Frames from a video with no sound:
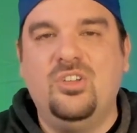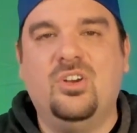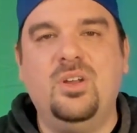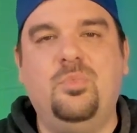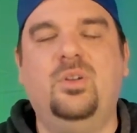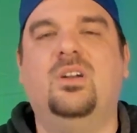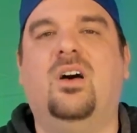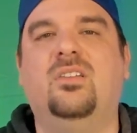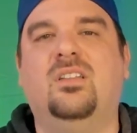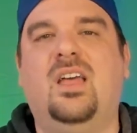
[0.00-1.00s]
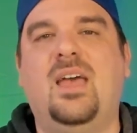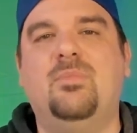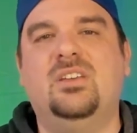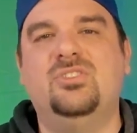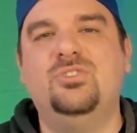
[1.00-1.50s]
you're going to put it all on the
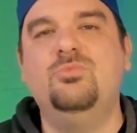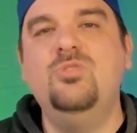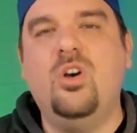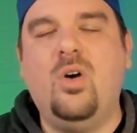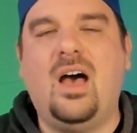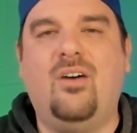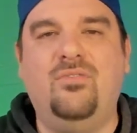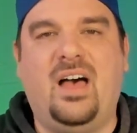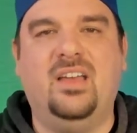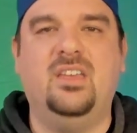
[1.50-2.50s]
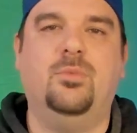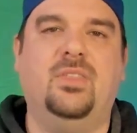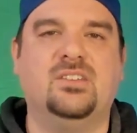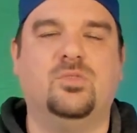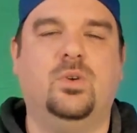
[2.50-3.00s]
line because you know how
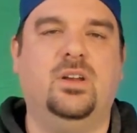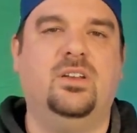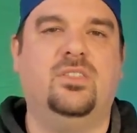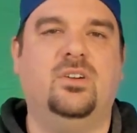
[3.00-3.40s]
valuable that 20 to